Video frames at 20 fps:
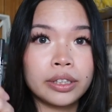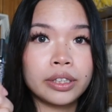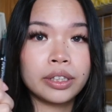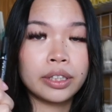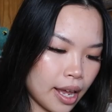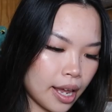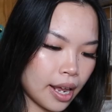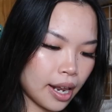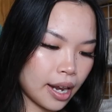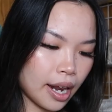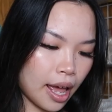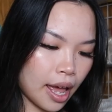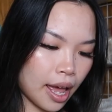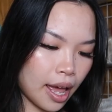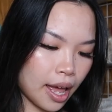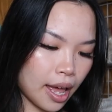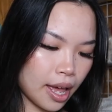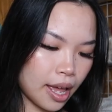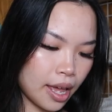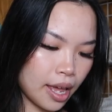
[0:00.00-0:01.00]
and then
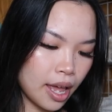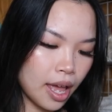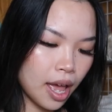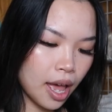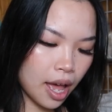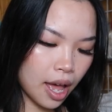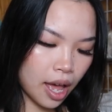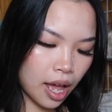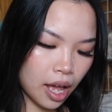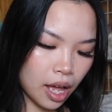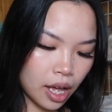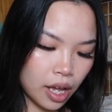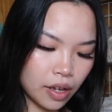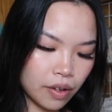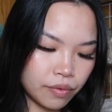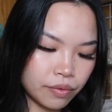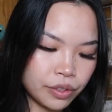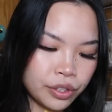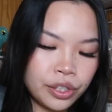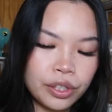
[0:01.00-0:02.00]
I
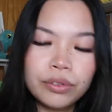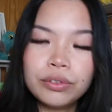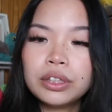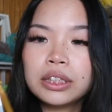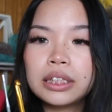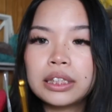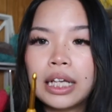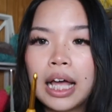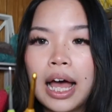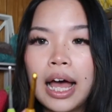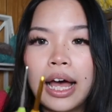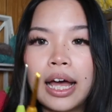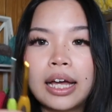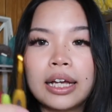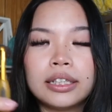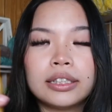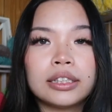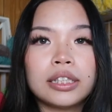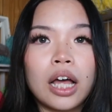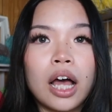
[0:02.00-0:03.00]
have two
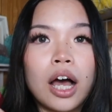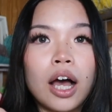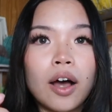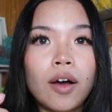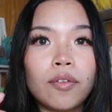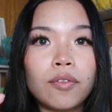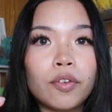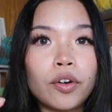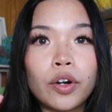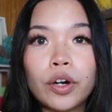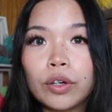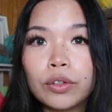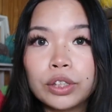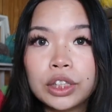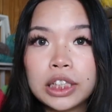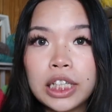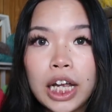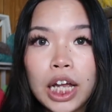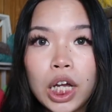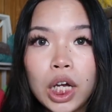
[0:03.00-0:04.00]
size of
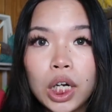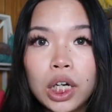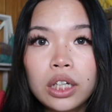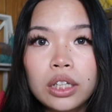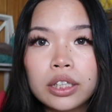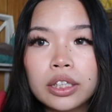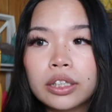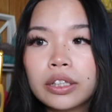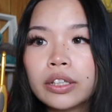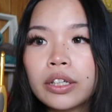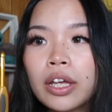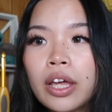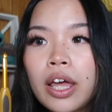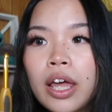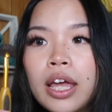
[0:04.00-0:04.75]
crochet hooks.